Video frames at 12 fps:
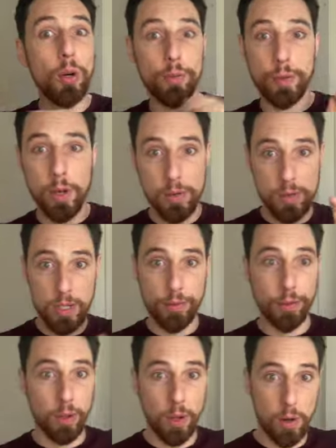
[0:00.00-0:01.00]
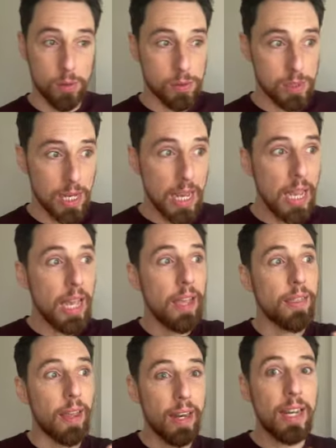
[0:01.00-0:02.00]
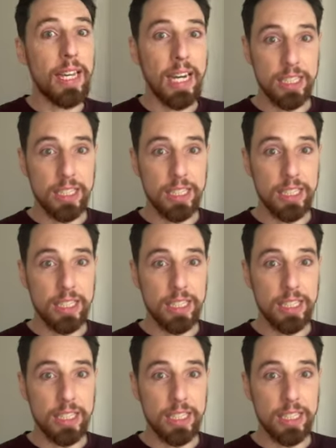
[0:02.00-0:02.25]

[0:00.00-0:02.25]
of those different goals, then I can